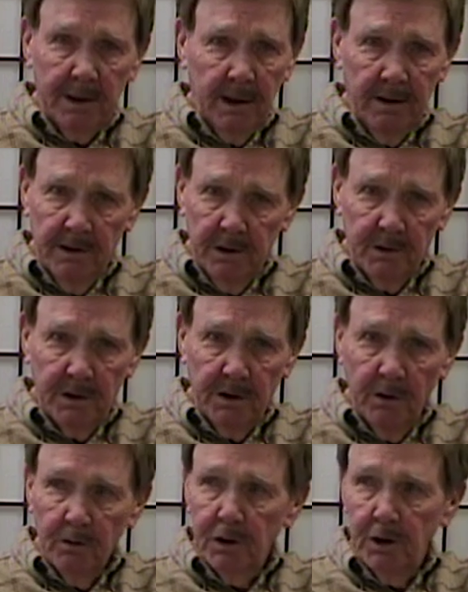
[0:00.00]
together. This was an
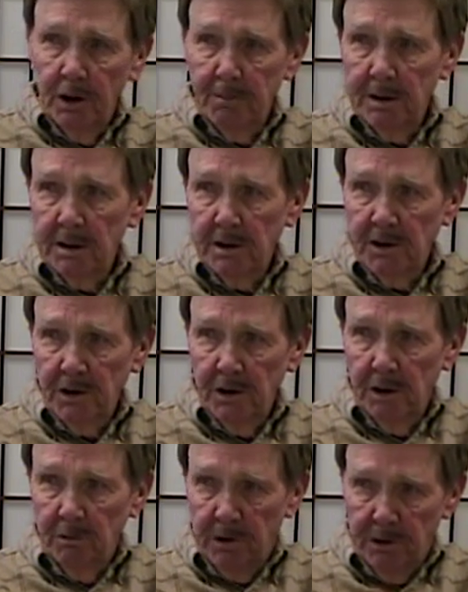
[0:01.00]
old German
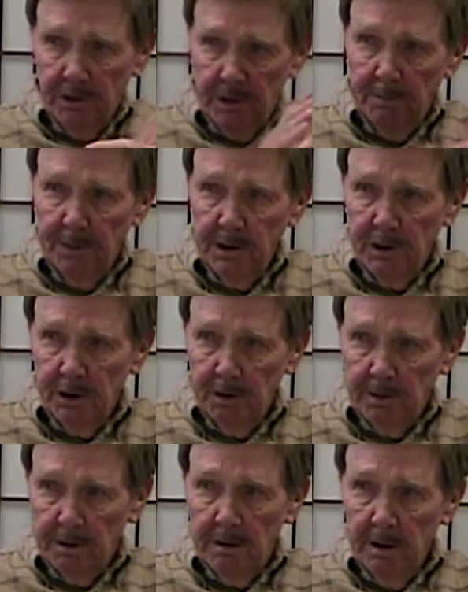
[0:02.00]
concern, which was a big
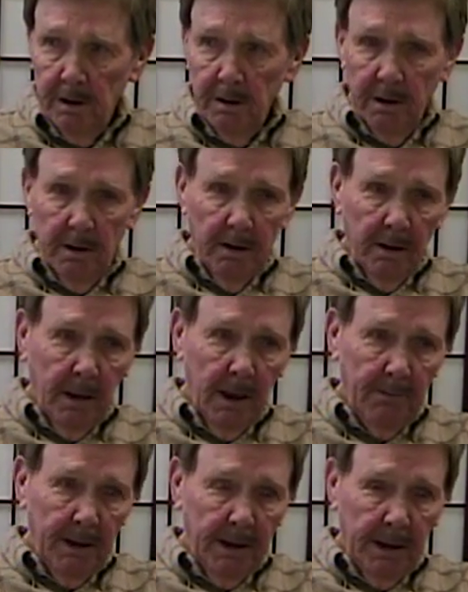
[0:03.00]
German
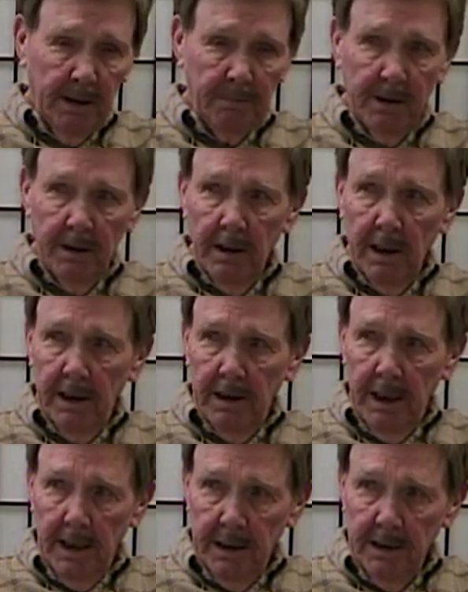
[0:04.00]
army camp, and
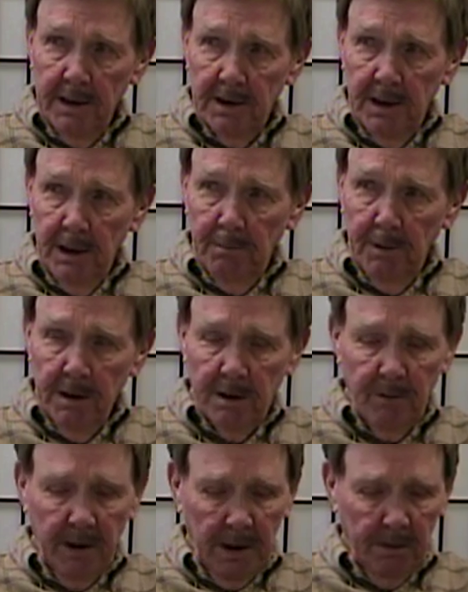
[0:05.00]
they had these DPs.
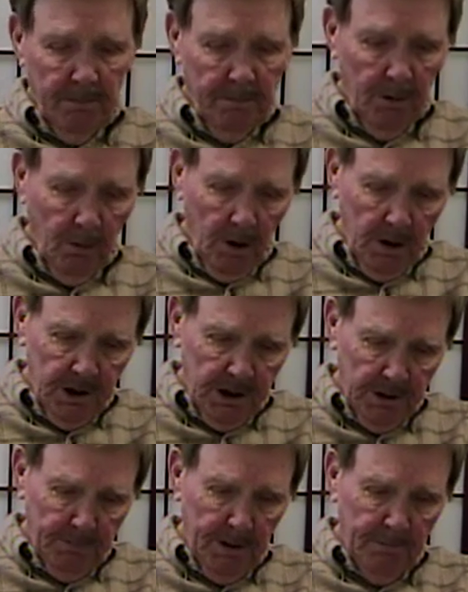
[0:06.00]
We had
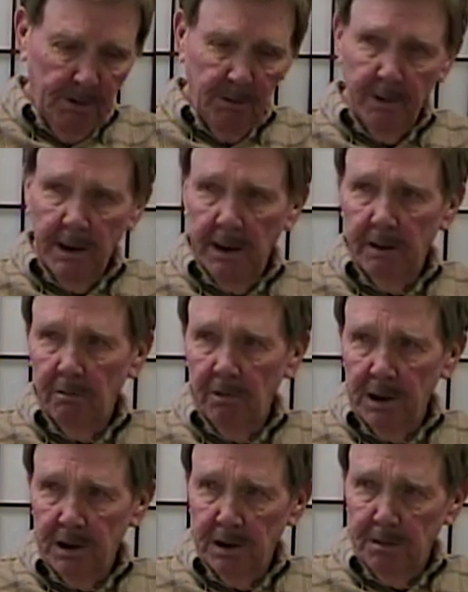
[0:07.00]
Polish people, we had
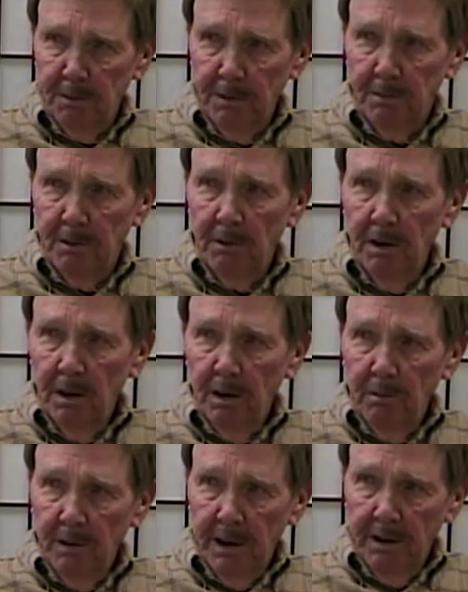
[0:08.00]
Russian people,
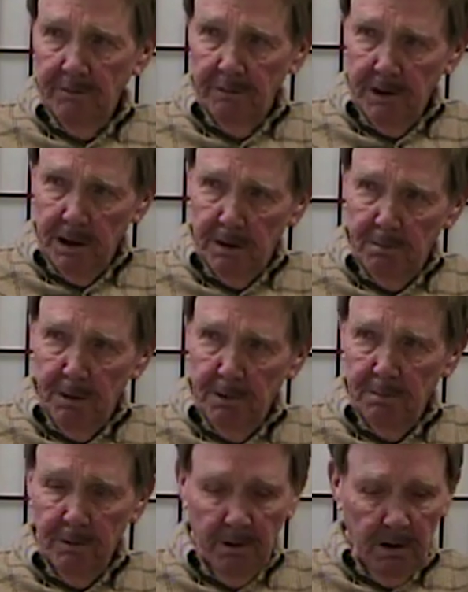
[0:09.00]
we had French
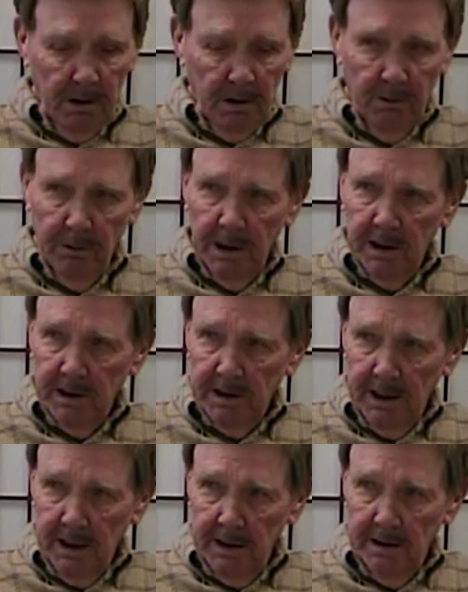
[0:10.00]
people, we had
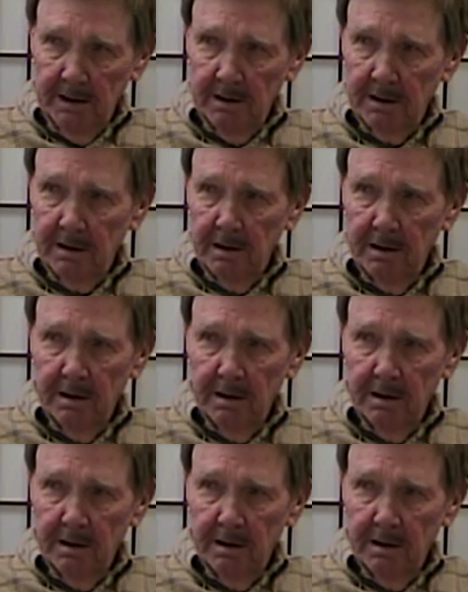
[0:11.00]
Italians,